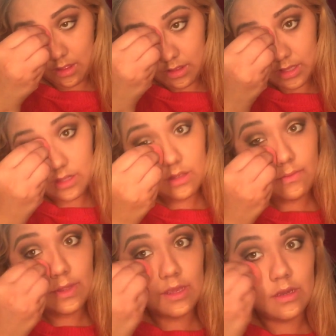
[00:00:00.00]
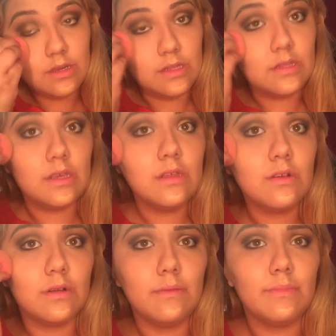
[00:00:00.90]
this is a really good concealer.
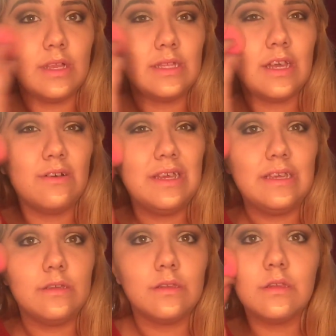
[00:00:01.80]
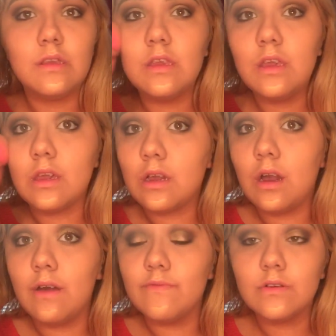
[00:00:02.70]
It blends out easily, it
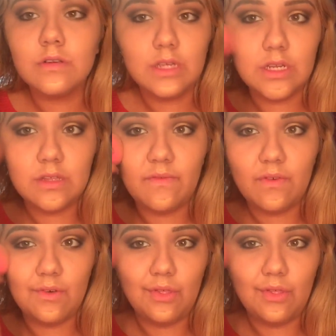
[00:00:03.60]
covers, it doesn't feel